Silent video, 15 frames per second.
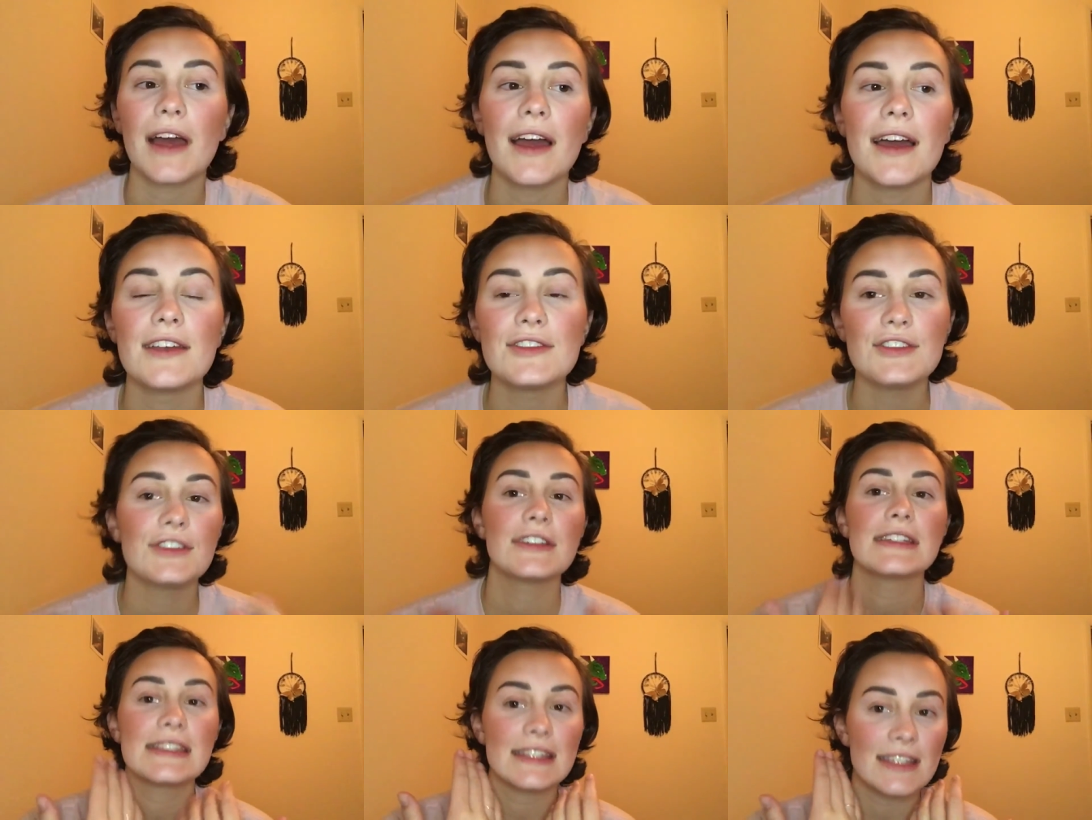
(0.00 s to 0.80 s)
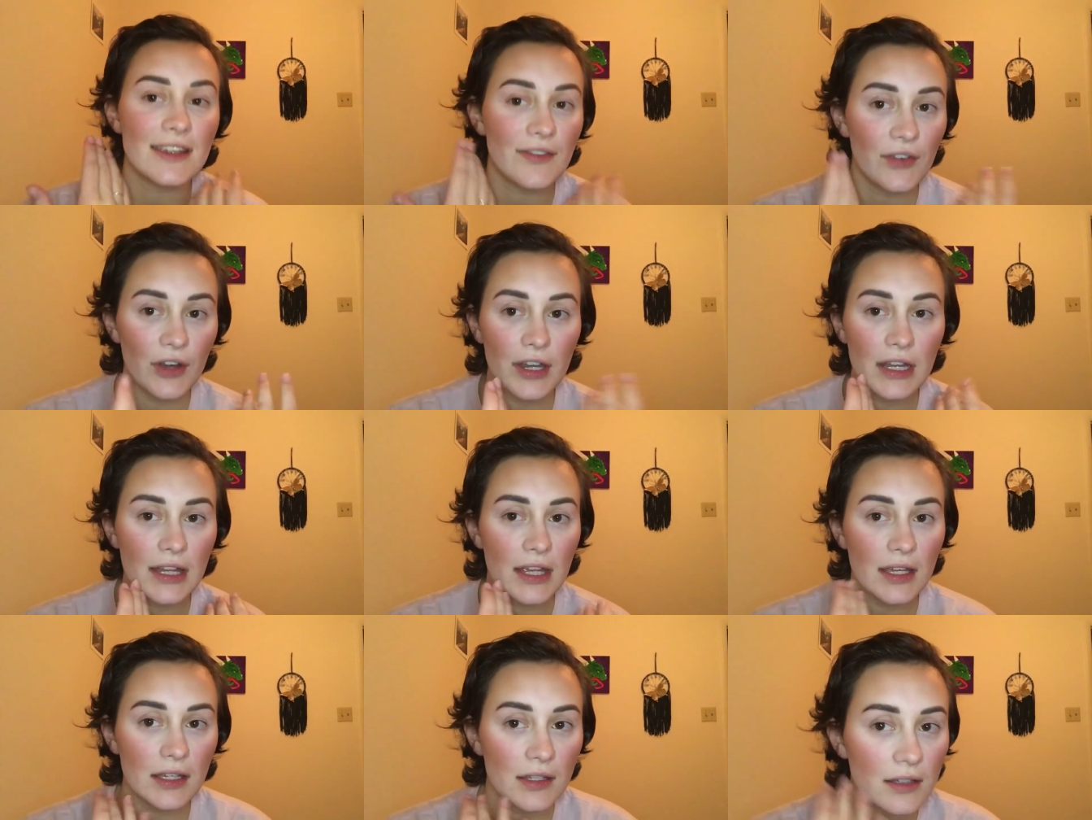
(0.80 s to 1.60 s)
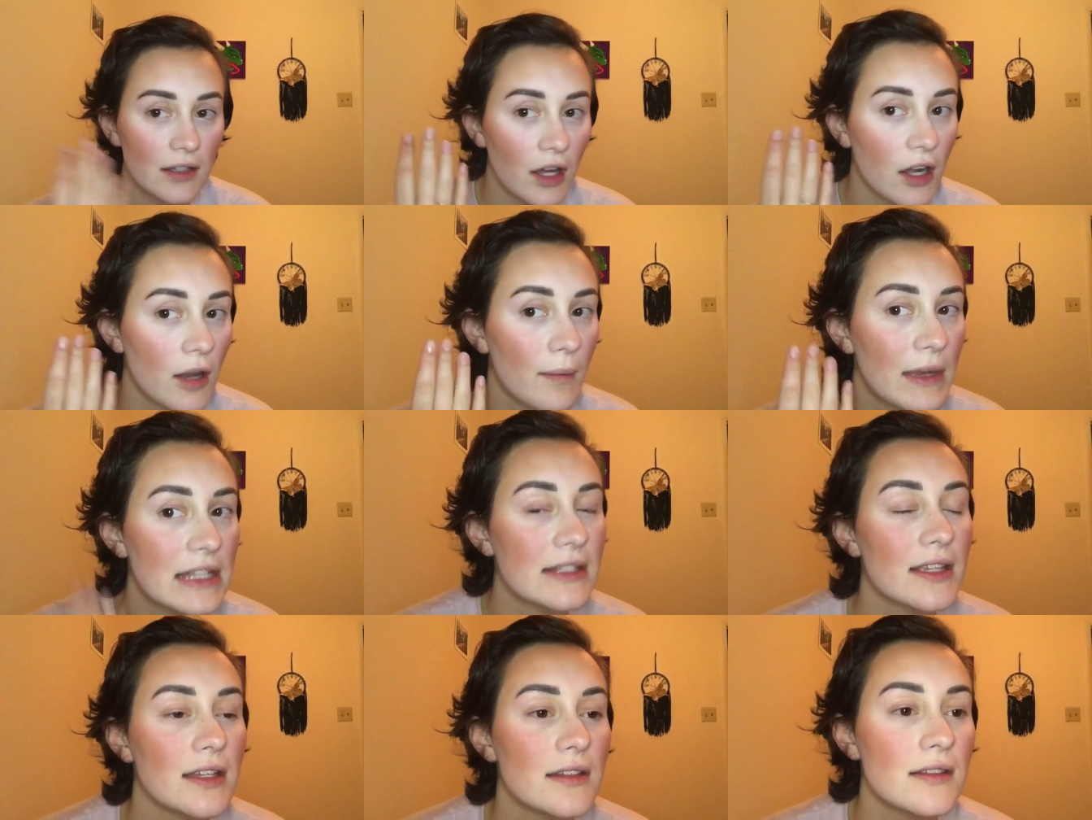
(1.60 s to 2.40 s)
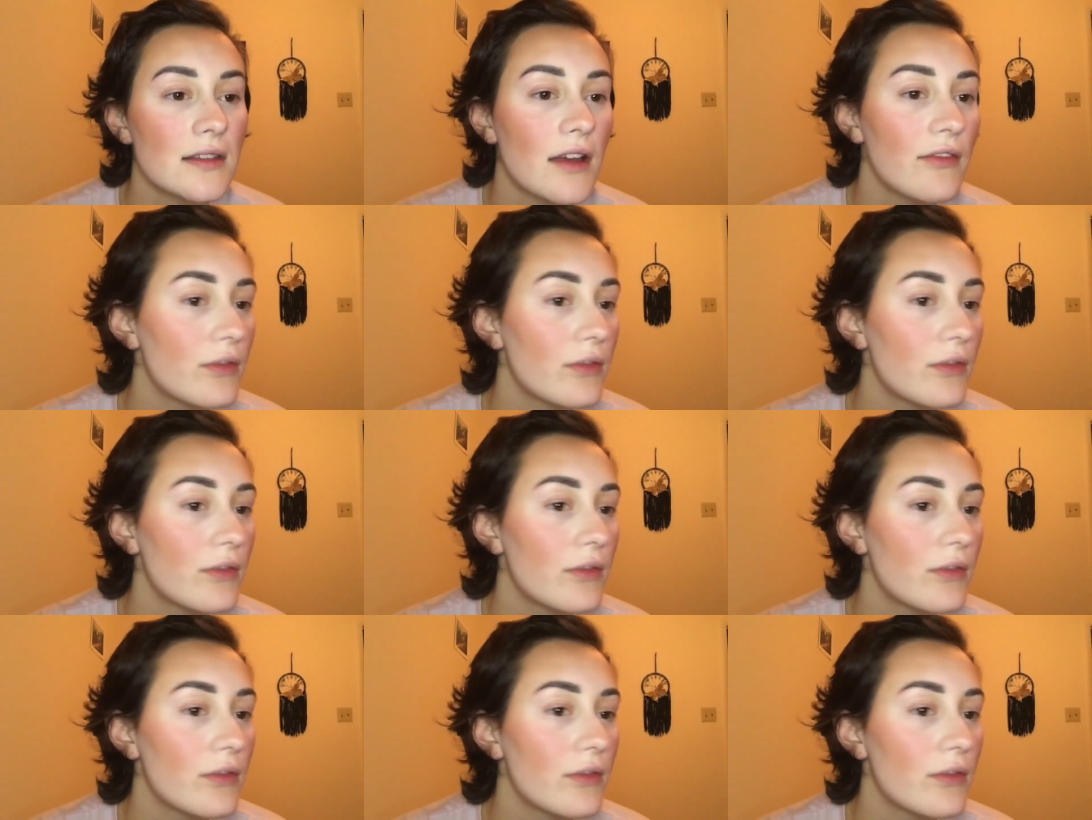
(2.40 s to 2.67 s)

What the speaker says: As you can see, I've already got on my skin stuff.